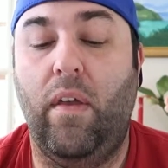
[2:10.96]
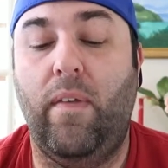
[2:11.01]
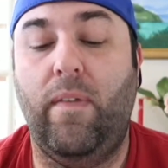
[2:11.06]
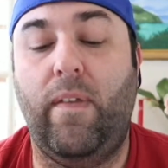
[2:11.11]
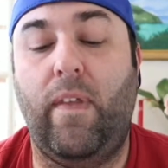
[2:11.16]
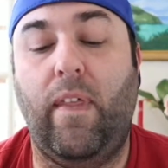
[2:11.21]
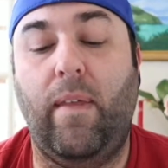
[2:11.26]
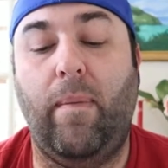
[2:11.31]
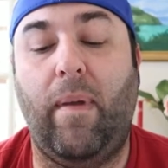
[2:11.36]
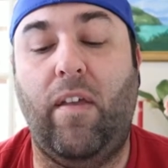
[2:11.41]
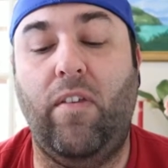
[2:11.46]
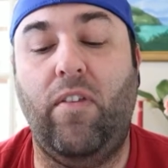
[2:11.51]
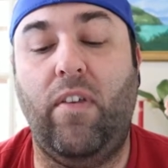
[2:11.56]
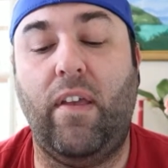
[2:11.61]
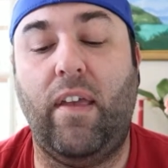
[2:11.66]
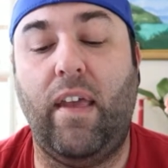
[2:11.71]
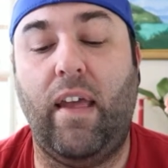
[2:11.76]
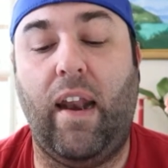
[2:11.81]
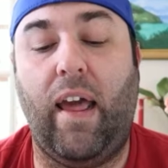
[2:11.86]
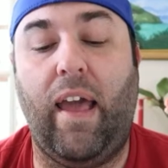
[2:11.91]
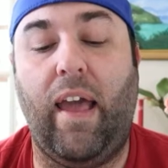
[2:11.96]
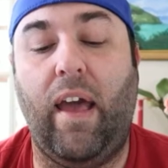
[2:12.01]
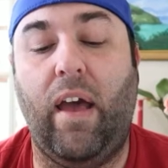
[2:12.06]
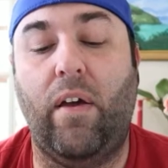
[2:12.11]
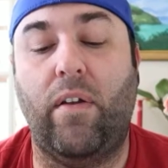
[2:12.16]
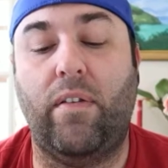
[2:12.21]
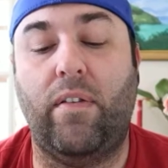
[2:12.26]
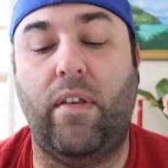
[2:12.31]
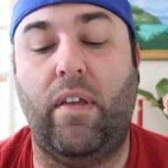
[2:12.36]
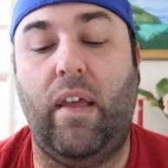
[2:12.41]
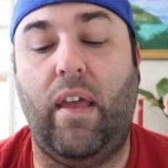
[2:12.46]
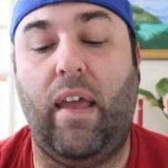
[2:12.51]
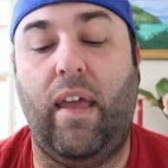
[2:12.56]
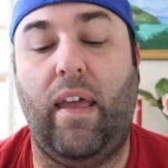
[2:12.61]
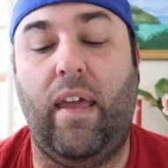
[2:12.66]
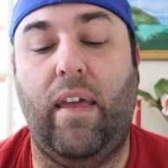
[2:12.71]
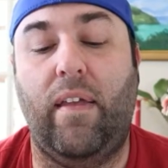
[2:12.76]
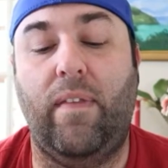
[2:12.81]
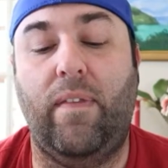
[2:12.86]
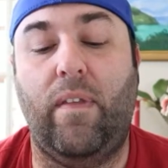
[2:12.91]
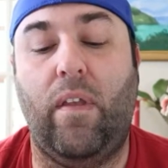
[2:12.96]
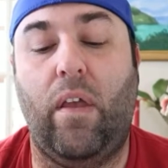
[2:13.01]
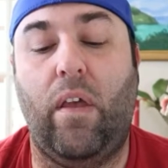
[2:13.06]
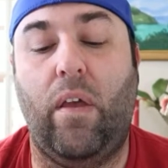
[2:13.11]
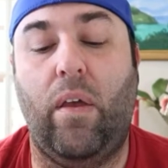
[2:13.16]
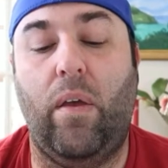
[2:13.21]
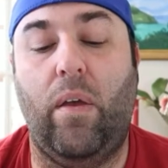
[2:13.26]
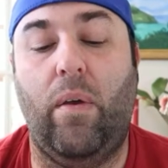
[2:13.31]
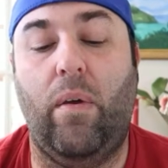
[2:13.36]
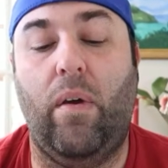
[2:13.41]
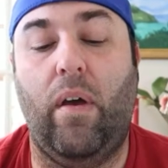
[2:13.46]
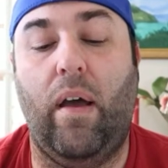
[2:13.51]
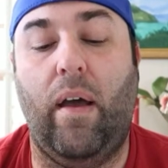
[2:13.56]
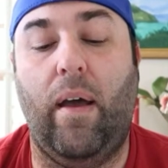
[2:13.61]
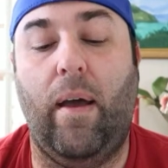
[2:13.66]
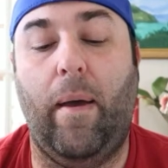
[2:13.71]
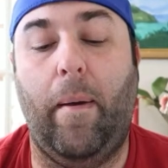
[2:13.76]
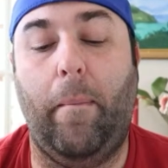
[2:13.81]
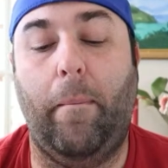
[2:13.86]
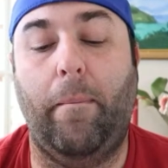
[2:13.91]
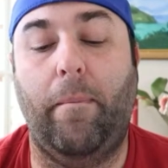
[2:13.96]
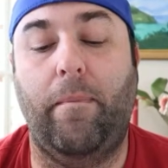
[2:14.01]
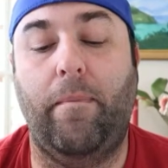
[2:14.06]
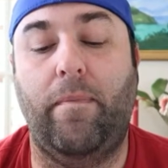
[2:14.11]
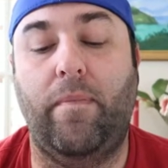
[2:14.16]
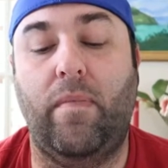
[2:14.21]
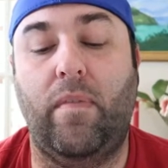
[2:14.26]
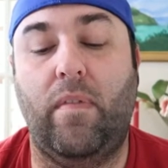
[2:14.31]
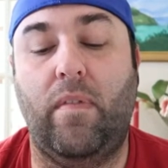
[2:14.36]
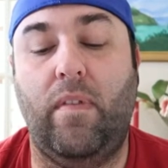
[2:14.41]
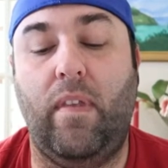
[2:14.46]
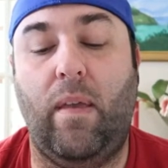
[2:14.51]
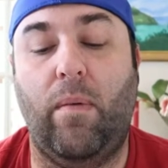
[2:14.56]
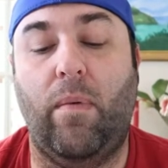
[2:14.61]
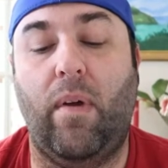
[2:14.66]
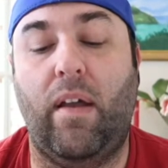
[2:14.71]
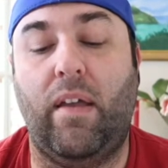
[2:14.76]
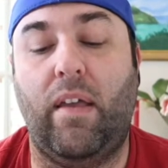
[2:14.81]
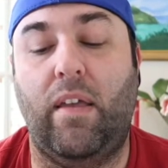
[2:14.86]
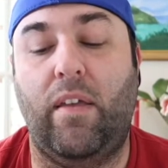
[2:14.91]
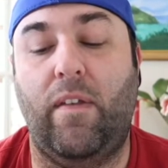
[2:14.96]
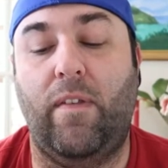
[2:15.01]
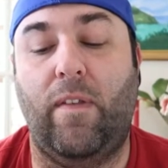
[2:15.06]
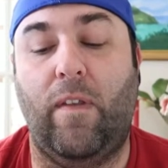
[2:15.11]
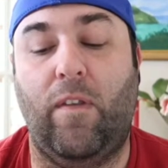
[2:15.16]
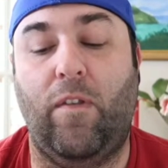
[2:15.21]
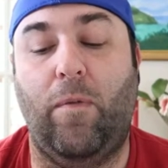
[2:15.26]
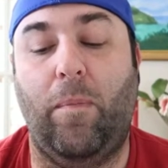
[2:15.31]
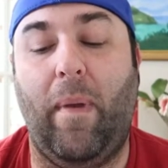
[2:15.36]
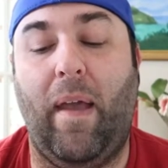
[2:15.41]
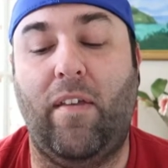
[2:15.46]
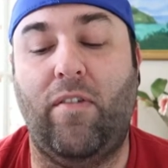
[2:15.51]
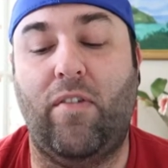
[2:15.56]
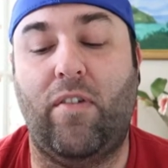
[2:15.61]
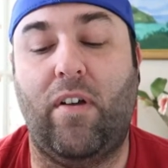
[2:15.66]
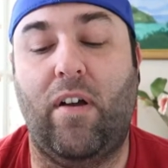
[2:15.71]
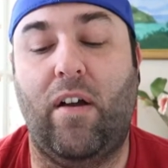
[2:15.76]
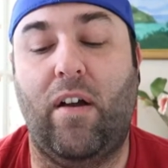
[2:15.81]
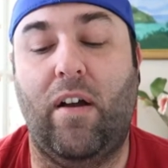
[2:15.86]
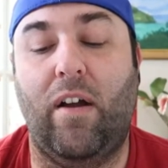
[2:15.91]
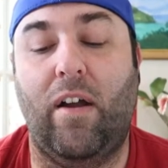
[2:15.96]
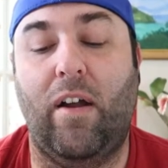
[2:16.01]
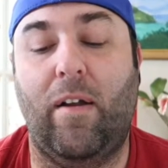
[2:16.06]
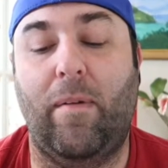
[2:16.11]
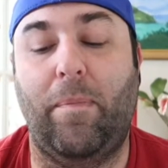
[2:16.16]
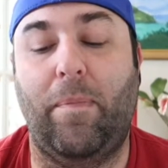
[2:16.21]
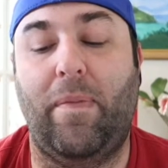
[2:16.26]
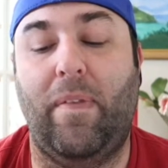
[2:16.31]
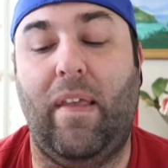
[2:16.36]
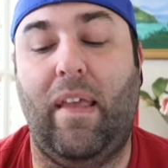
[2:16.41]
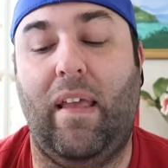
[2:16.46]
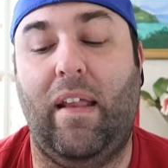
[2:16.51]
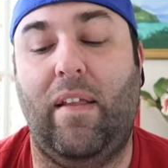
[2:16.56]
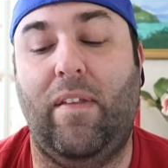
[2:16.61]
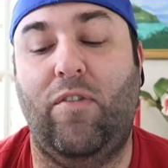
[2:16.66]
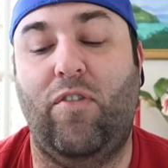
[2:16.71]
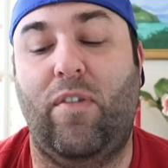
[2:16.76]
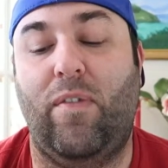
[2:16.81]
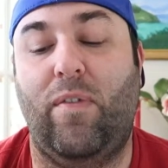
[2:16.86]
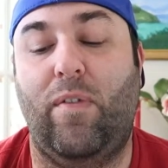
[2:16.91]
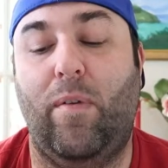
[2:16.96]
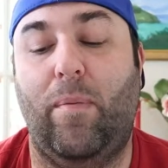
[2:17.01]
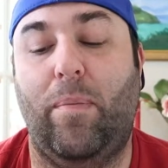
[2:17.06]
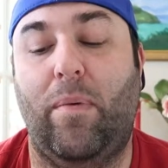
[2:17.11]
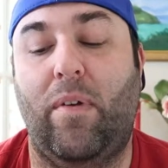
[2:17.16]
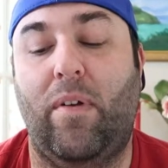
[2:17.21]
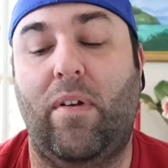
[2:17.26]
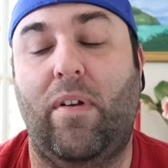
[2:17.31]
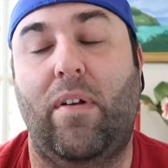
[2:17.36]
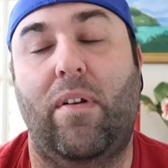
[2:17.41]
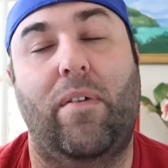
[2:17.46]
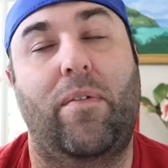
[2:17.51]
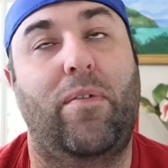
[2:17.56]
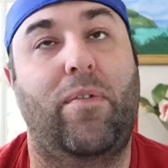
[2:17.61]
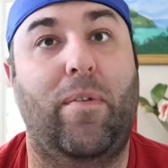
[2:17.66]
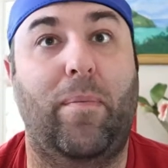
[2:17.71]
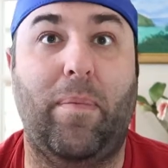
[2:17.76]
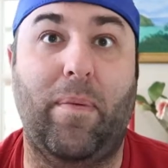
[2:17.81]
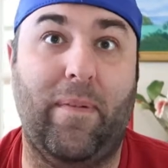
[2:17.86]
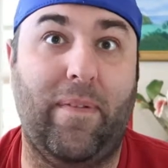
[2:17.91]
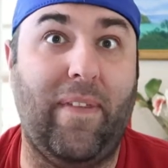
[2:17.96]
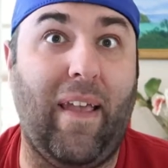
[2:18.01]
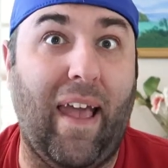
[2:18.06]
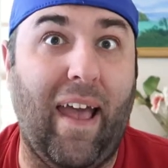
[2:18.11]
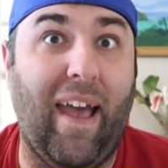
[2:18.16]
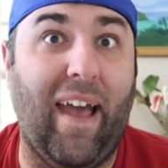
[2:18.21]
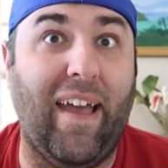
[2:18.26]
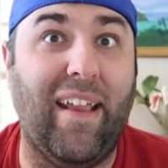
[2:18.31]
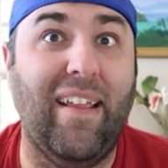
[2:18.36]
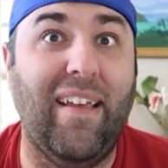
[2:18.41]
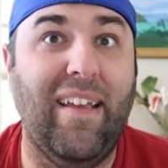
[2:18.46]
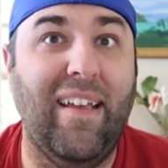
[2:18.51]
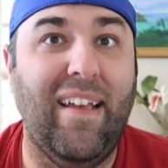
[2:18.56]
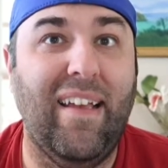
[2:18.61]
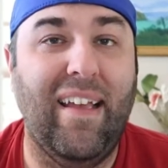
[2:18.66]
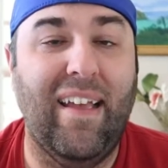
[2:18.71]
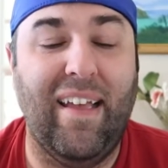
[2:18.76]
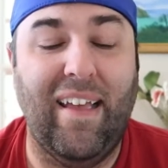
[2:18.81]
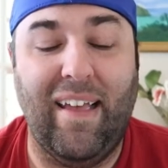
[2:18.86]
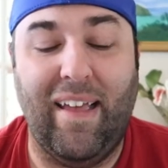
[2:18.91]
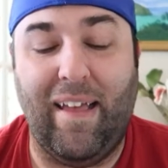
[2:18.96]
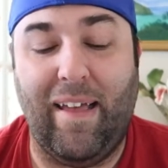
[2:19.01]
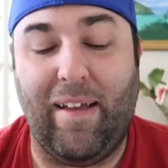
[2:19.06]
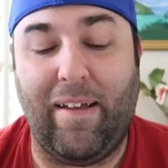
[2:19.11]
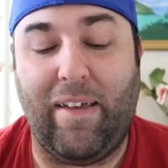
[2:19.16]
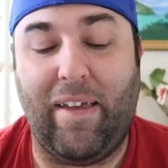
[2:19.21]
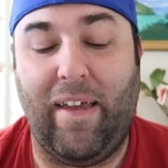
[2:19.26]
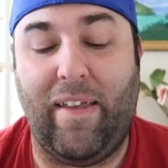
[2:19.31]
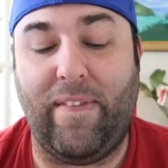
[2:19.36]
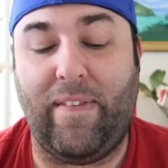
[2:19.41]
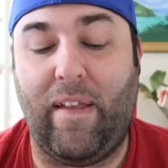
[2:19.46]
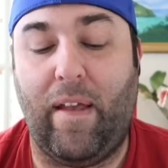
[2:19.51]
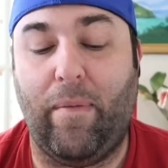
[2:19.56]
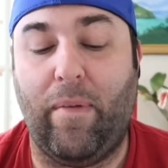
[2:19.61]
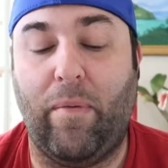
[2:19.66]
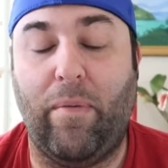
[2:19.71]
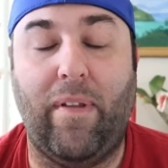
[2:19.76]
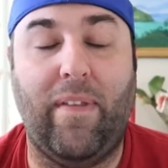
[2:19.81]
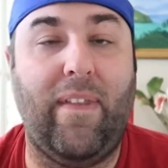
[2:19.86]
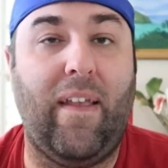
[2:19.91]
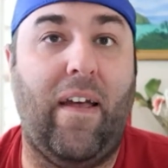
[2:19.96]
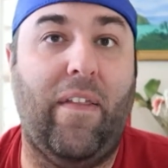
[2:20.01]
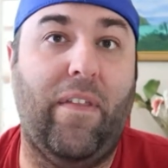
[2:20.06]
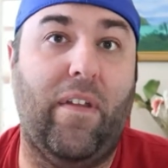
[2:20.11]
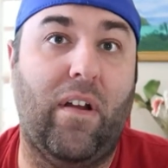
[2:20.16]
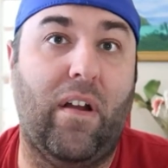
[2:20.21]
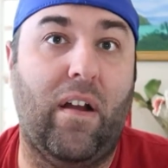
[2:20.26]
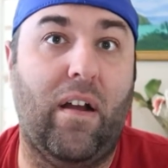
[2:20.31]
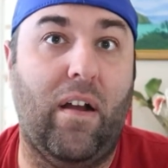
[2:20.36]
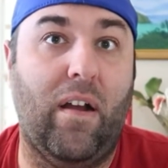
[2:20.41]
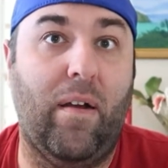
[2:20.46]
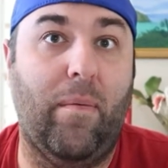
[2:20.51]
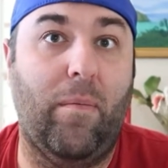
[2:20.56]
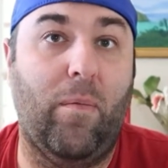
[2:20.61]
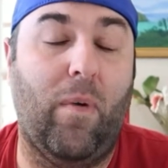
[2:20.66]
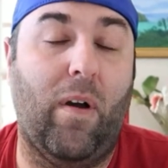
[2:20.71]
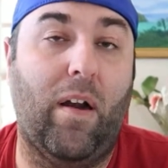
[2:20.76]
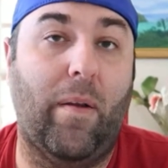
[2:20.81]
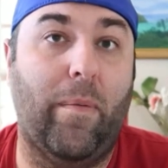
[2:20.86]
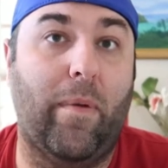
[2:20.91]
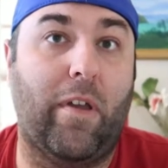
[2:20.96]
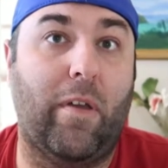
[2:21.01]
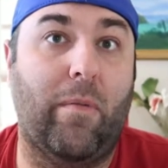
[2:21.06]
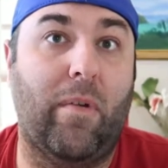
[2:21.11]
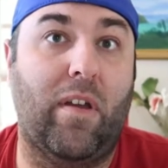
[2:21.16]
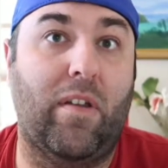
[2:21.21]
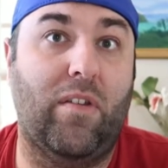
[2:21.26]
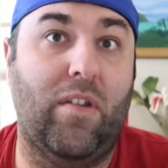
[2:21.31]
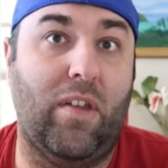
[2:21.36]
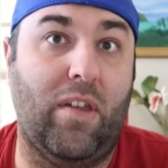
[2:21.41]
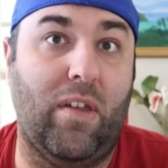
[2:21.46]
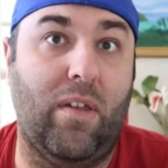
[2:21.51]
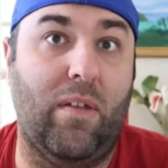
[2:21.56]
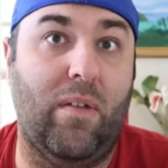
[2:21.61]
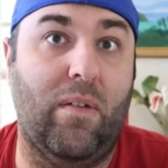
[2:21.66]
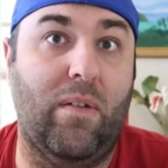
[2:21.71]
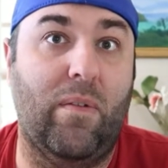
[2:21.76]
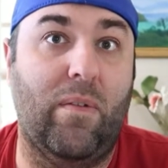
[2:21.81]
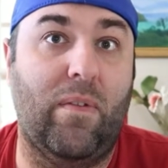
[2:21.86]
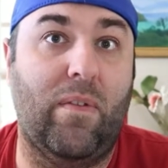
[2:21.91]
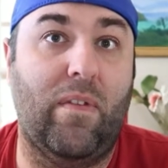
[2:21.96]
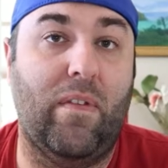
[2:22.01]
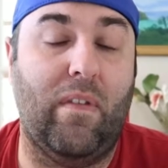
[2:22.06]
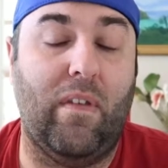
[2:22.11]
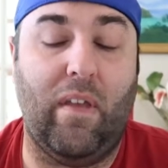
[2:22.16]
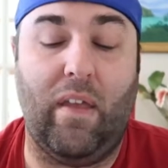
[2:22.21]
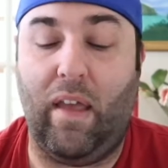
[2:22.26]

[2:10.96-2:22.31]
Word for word: So they managed to get out, and so um, Team Rocket uses Magikarp, and it's just super, super sad. Because um, everyone has had their um, water Pokemon to use.